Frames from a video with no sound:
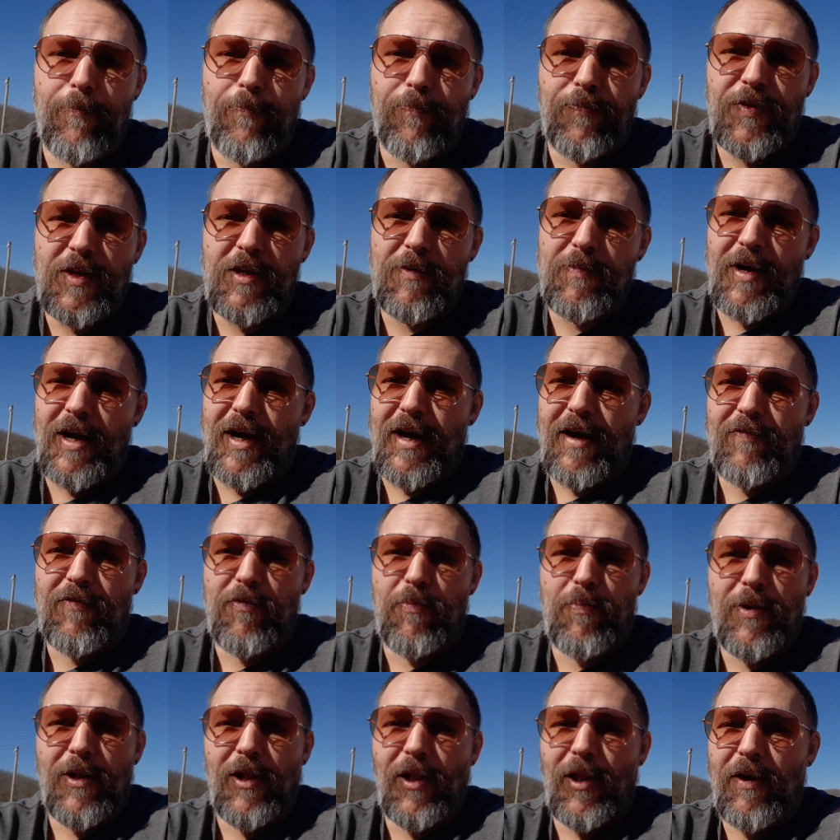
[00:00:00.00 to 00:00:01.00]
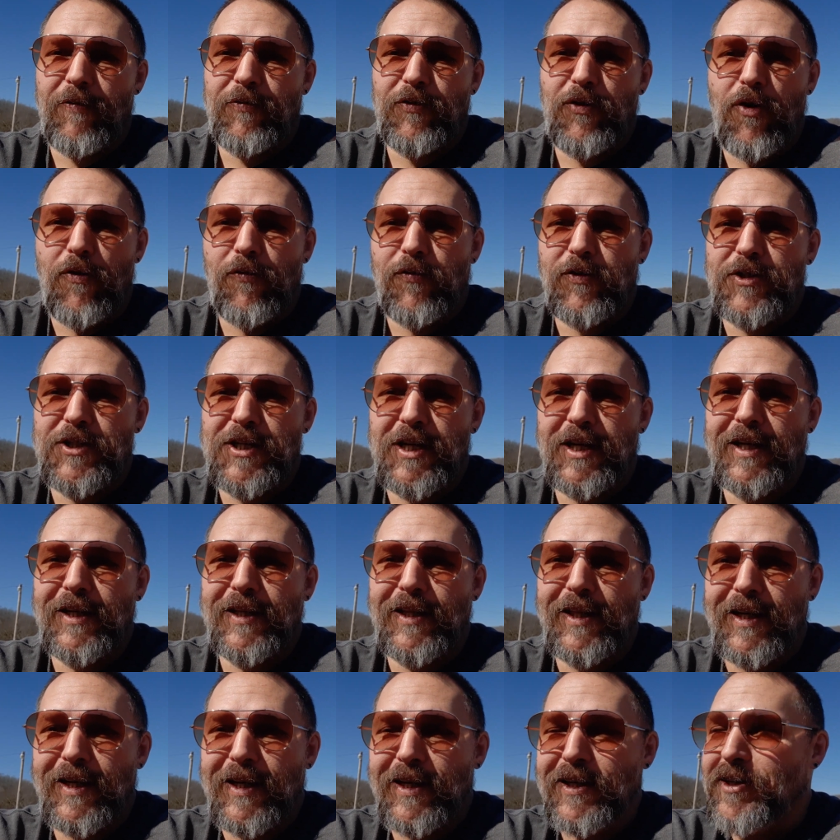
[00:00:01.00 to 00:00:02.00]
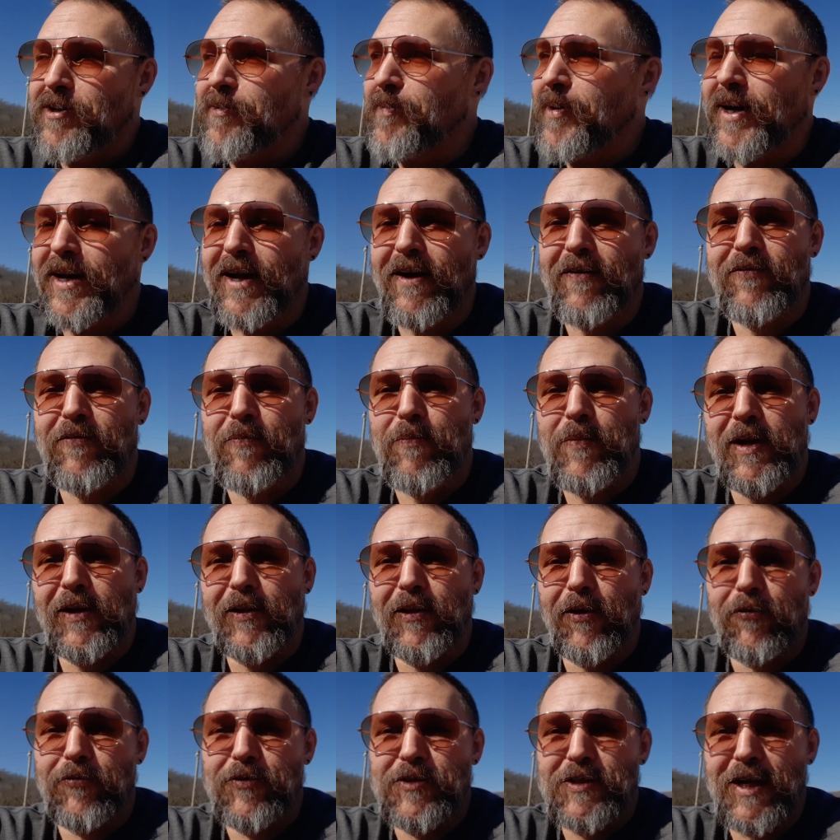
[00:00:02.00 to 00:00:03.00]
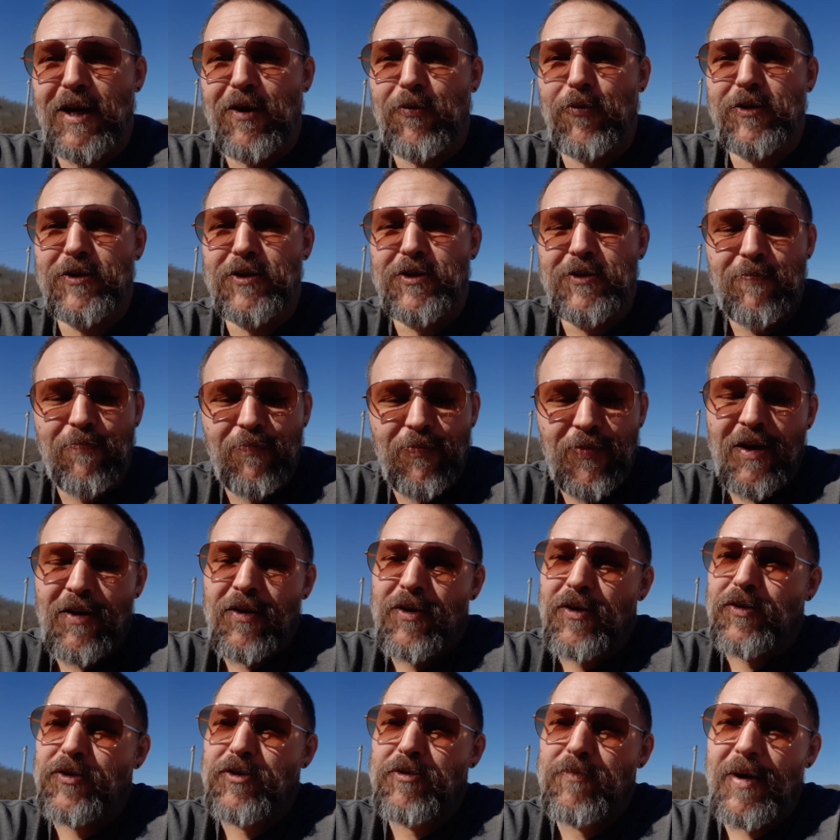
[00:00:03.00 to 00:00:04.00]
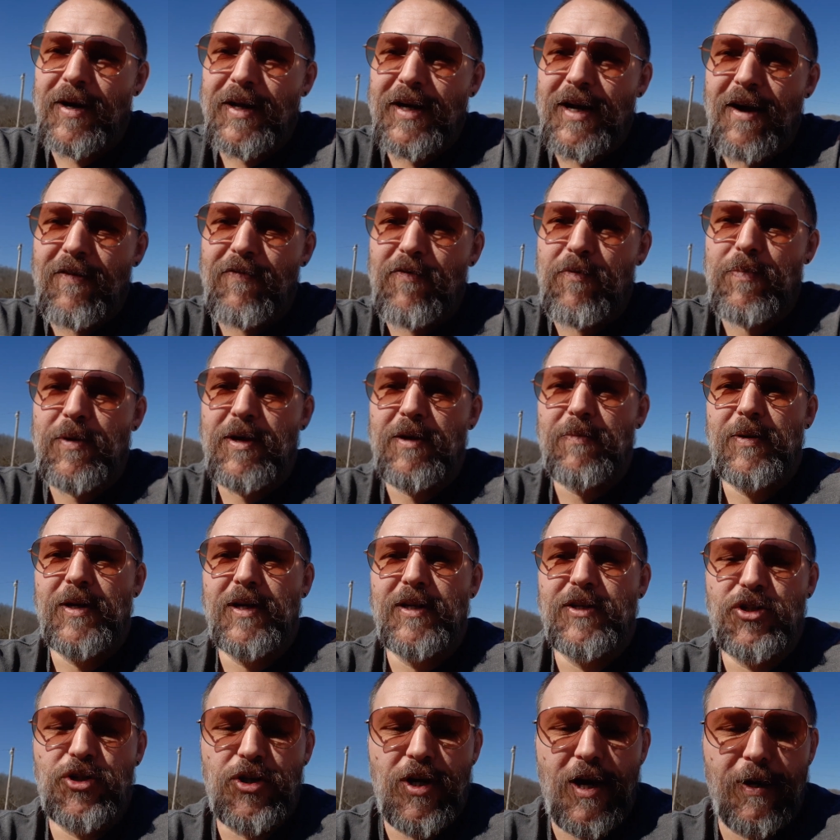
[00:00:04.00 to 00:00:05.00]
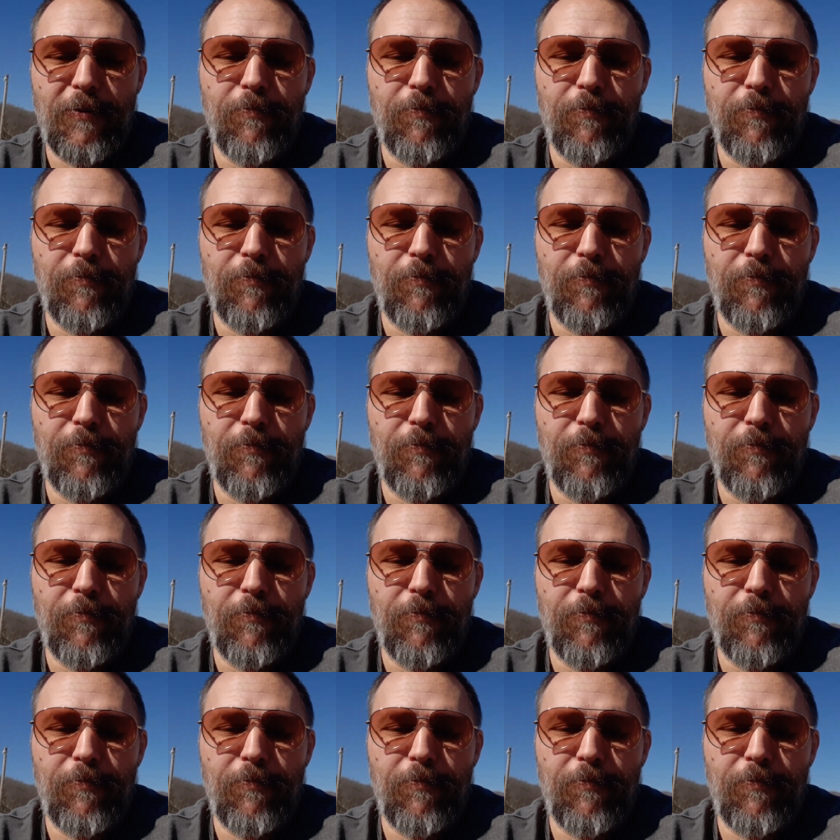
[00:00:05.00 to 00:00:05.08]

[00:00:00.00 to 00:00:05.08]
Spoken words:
You might have a leftover chicken leg, you might have a meatloaf sandwich, or you might have a PB&J.